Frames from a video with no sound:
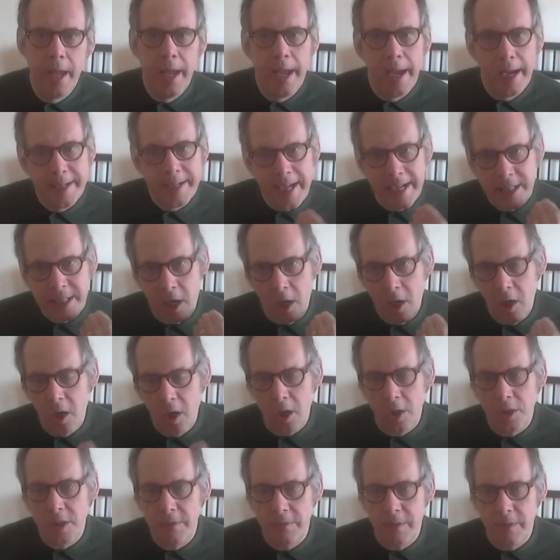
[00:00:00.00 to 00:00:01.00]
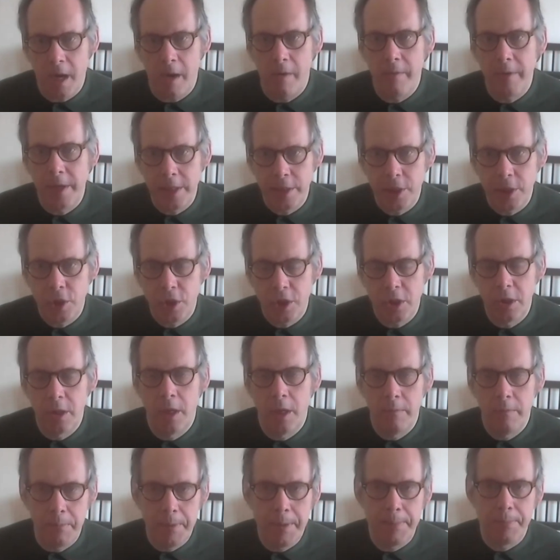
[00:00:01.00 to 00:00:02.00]
It takes a lot of courage
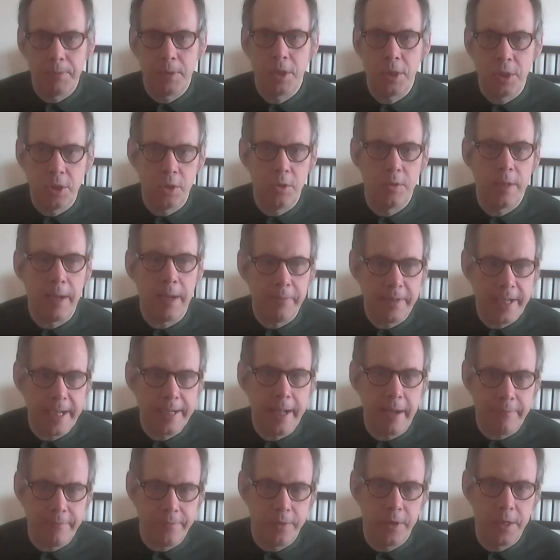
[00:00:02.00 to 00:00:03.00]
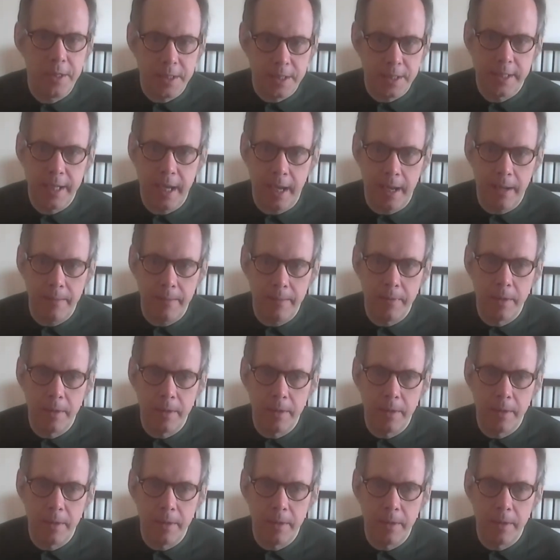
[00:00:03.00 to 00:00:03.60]
for people to do that, take that first step